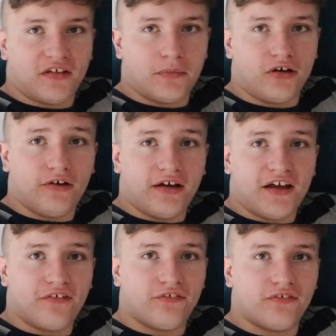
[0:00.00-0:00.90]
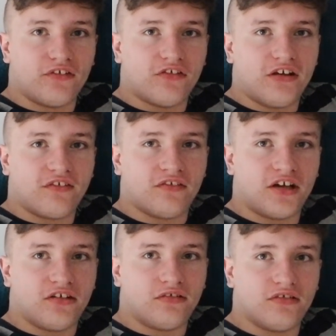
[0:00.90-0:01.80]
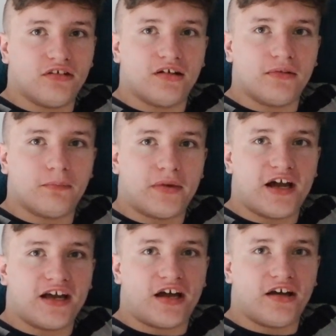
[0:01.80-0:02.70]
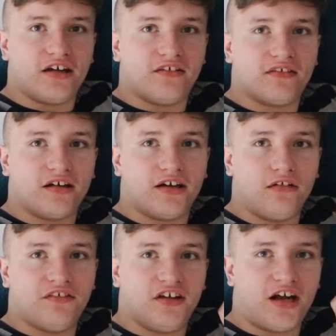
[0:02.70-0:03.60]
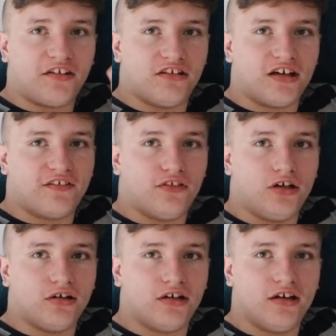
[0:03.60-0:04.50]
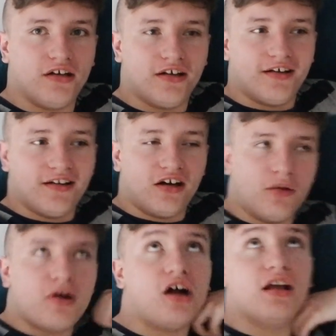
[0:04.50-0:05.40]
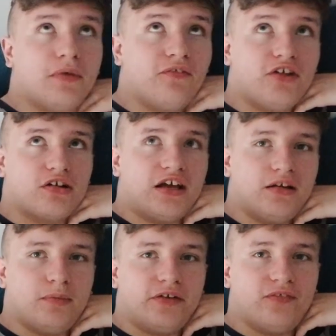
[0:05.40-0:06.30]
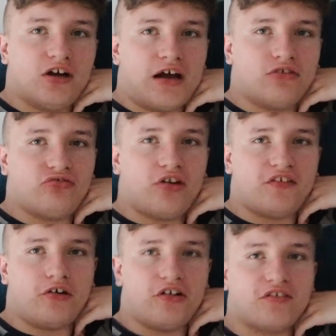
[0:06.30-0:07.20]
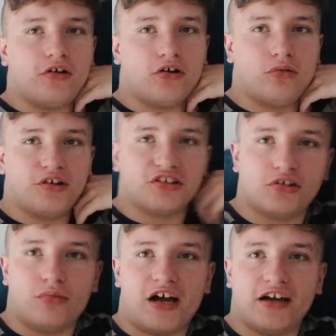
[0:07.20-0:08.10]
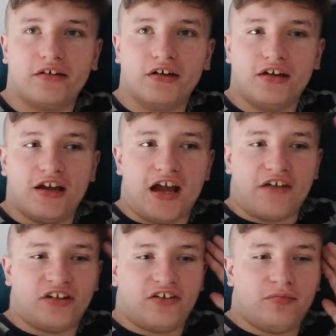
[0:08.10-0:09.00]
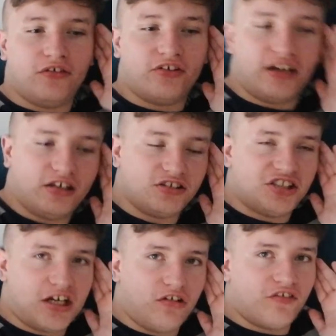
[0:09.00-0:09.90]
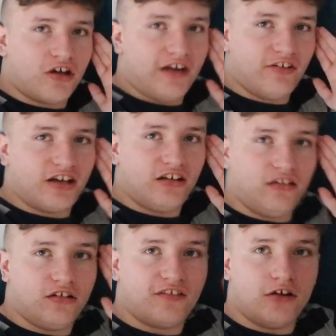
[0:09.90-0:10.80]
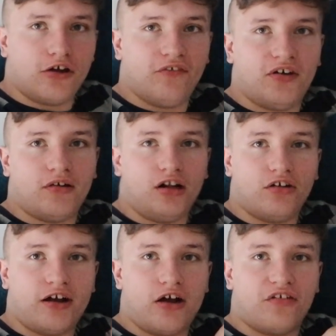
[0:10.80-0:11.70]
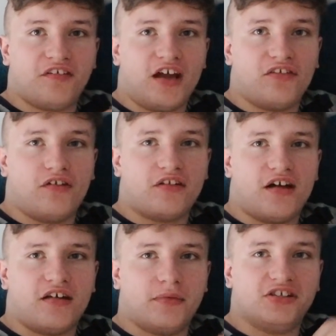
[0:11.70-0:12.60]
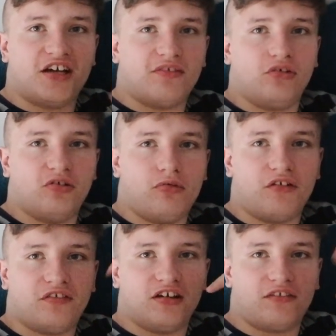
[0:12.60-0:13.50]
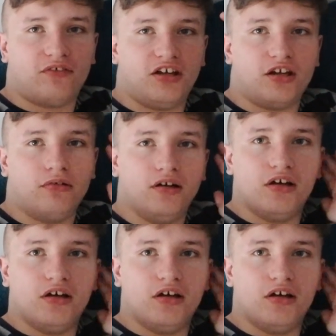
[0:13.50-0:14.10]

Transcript: well, if there isn't, then, bye guys, I'll see you guys in the next vlog. Oh my god, like, my vlog, my vlog outro is always awkward, I don't know why like with me other like channels, so I have like a slogan thing. Oh, I always say as well. I have in J306 video.